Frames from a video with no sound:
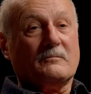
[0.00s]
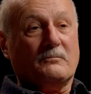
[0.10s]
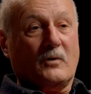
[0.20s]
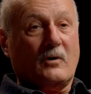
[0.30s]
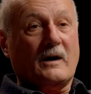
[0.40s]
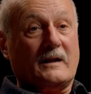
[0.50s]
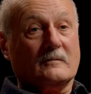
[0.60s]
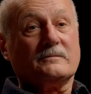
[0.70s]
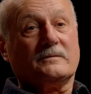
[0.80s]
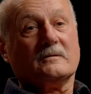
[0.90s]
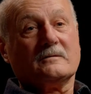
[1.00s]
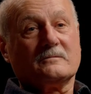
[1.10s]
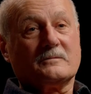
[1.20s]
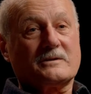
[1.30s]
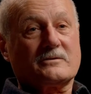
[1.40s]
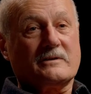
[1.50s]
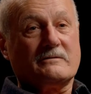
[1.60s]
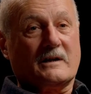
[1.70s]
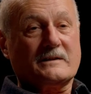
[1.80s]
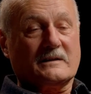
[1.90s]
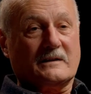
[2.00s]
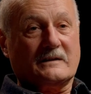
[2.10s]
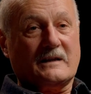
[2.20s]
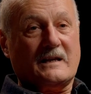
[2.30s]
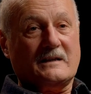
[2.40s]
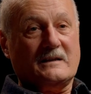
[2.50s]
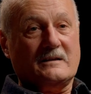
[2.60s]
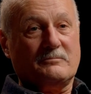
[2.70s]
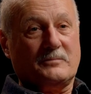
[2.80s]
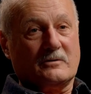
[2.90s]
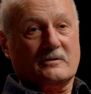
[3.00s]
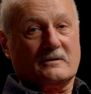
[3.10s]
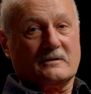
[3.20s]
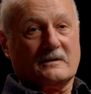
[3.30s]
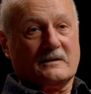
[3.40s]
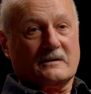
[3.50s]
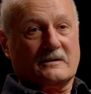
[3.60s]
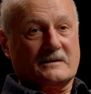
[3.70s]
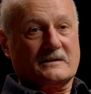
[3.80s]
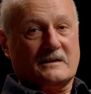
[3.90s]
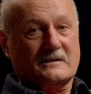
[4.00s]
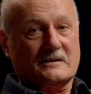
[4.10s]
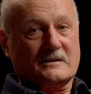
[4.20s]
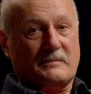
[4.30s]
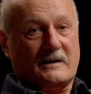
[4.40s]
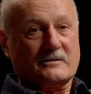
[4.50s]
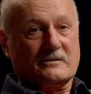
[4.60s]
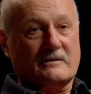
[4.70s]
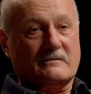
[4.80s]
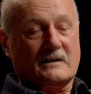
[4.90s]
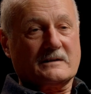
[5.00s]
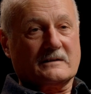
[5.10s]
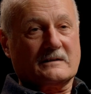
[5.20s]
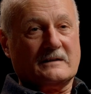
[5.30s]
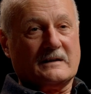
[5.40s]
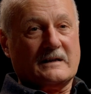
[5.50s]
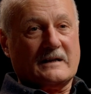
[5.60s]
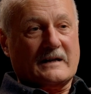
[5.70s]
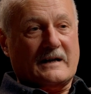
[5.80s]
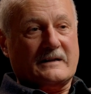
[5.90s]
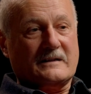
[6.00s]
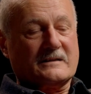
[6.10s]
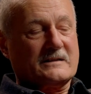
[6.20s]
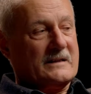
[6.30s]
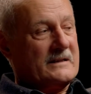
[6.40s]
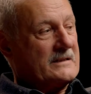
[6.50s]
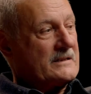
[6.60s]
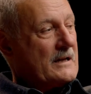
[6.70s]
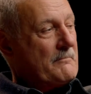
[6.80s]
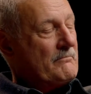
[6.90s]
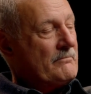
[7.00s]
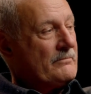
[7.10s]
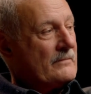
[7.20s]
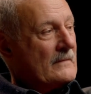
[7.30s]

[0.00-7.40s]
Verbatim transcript: more helpful with screenwriting than any book that says it's about screenwriting. And it's, it's um,